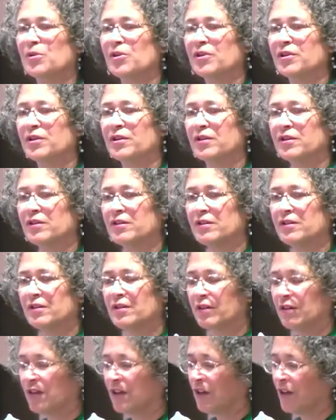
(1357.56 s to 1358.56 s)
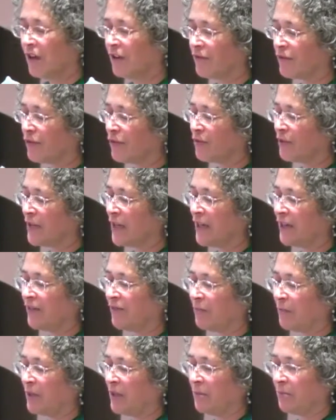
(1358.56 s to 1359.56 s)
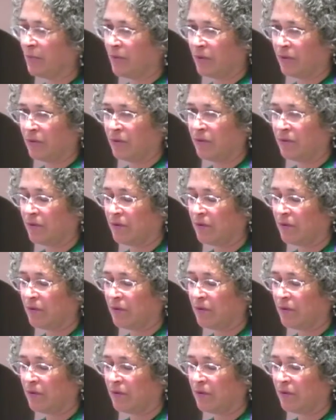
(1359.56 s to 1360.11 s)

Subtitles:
work of creative people,